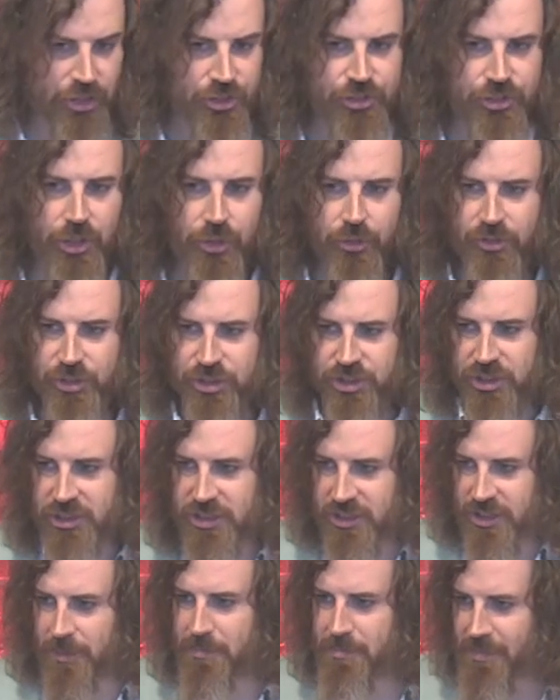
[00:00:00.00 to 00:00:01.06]
So
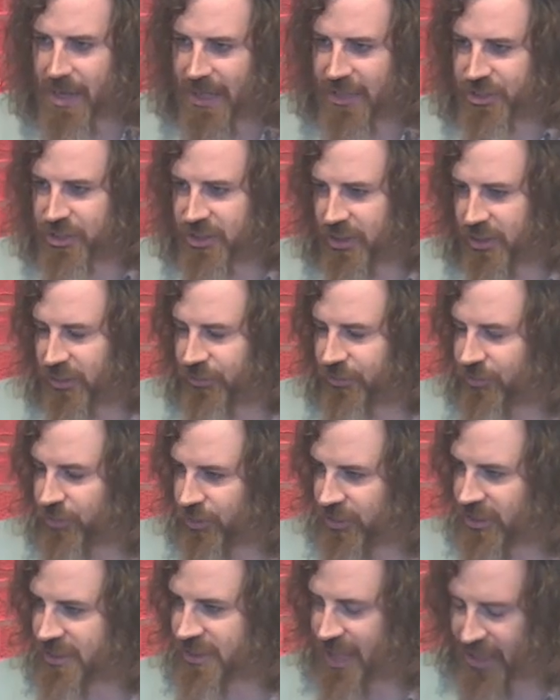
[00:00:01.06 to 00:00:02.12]
just imagine
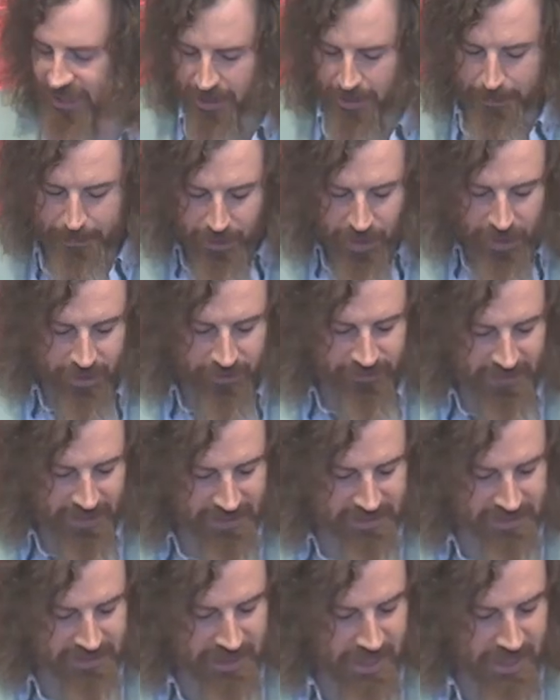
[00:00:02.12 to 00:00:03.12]
for a second a perfect